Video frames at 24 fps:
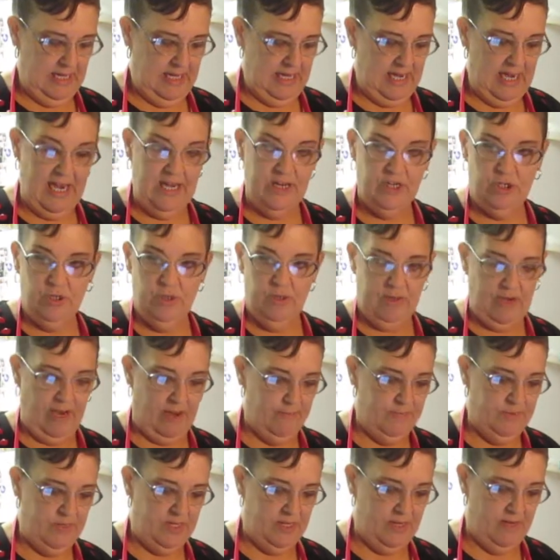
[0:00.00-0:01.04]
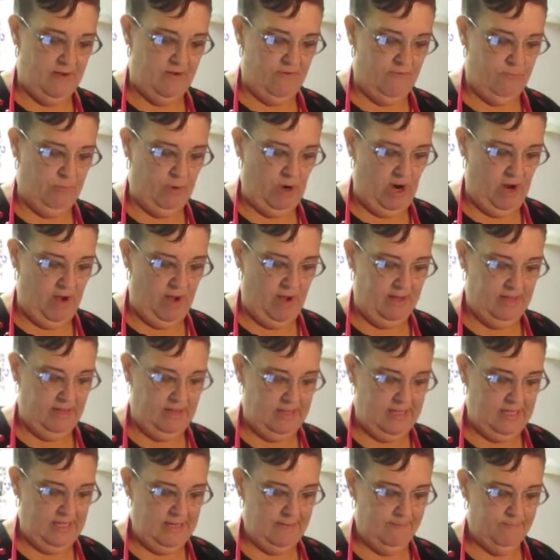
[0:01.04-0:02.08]
And 2 cups of
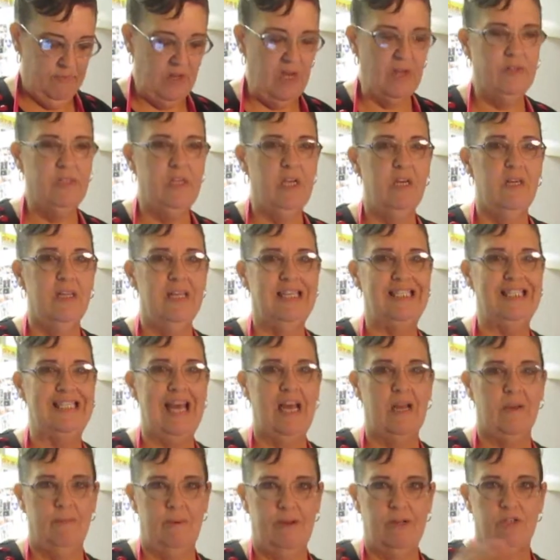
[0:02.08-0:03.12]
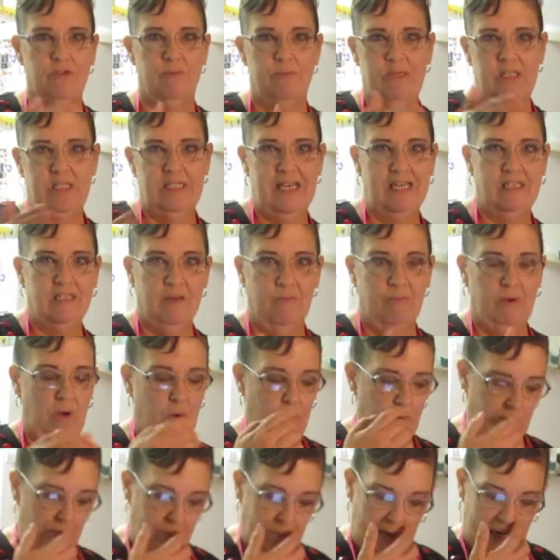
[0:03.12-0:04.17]
broth. I'll tell you the exact measurements as I'm
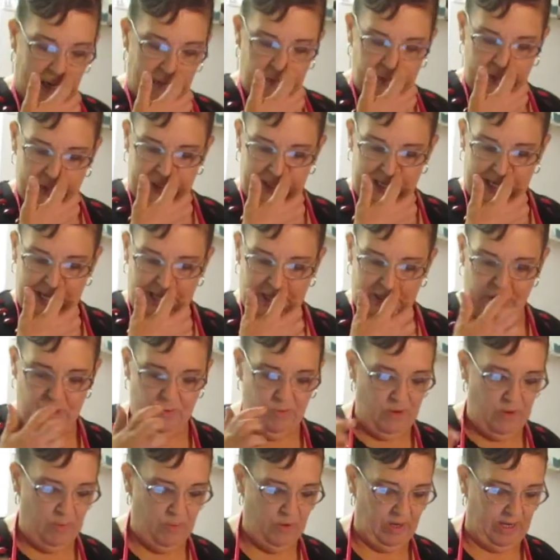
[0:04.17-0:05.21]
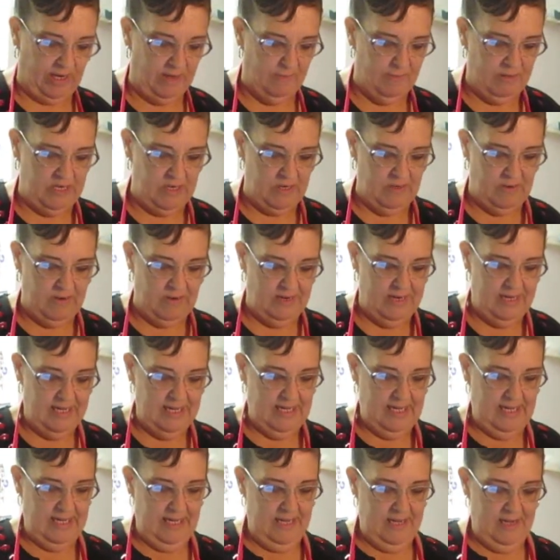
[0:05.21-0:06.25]
going, but I'm just telling you what we're going to be doing.
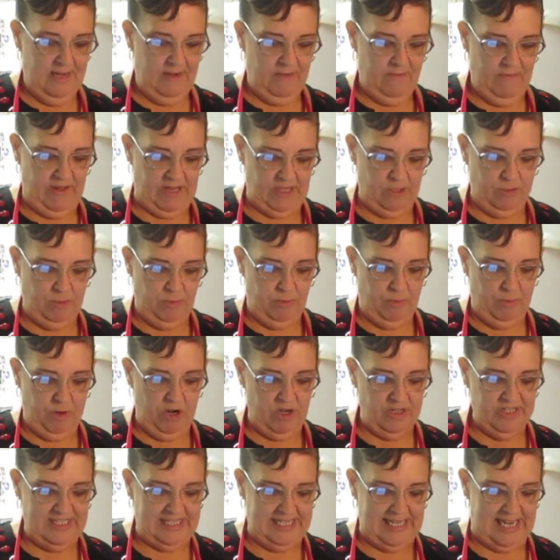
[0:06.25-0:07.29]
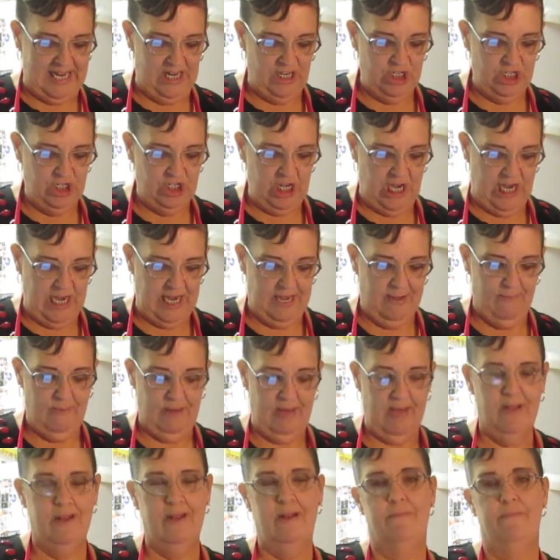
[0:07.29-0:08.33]
Vegetable broth, sage, thyme,
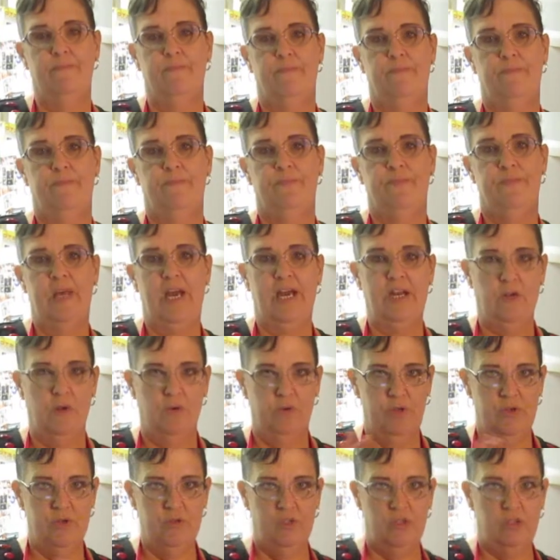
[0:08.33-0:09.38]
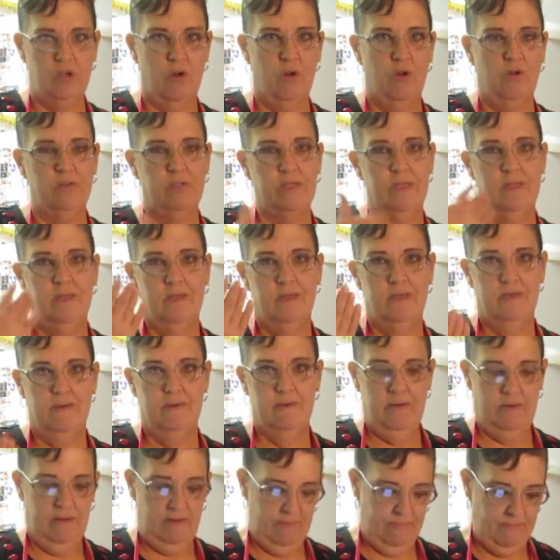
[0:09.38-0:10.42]
and I don't use salt,
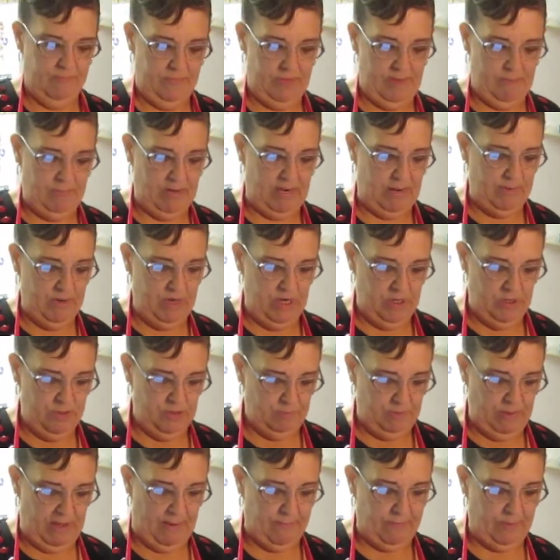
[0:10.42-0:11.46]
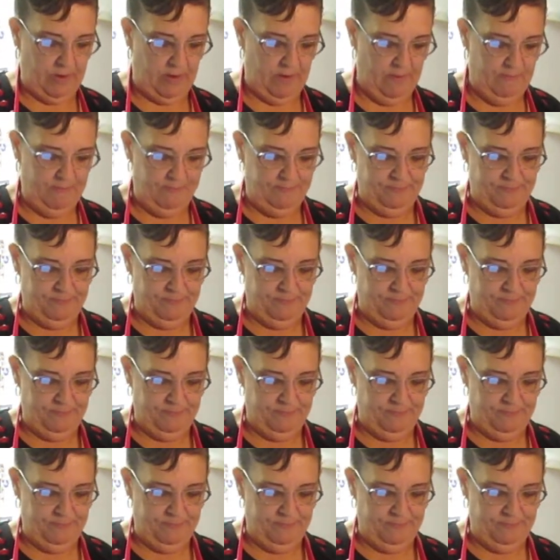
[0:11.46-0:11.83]
but I'm going to use pepper.